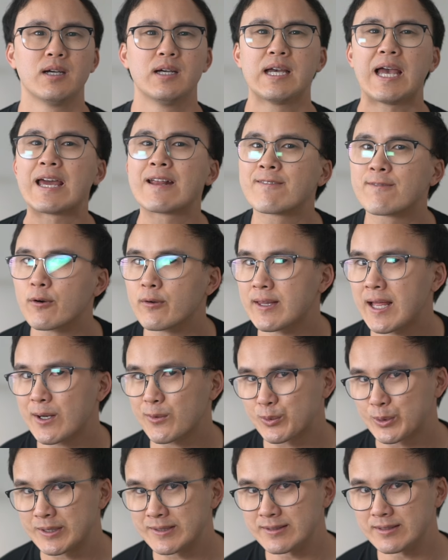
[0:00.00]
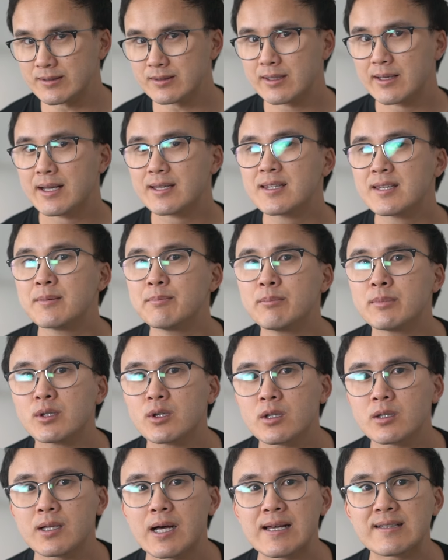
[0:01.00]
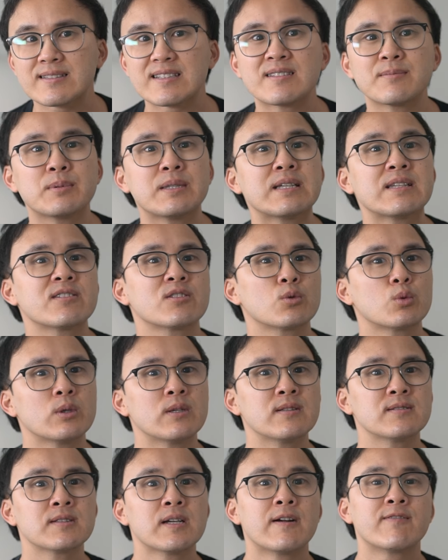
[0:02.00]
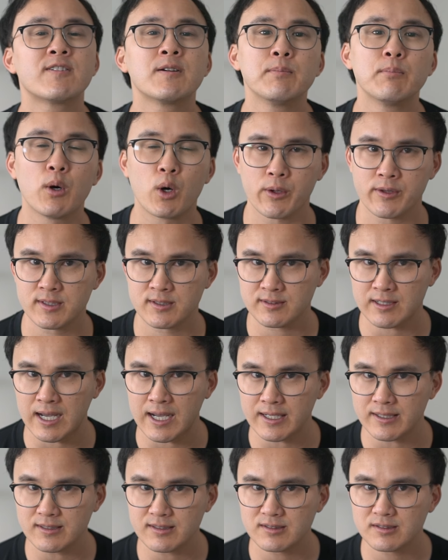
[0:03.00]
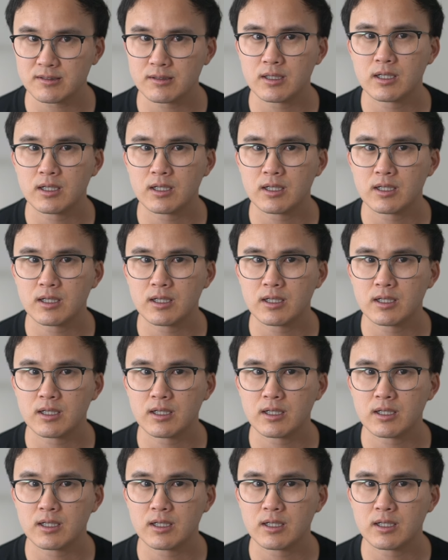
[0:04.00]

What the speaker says: And for that reason, the middle class is being squeezed from both sides.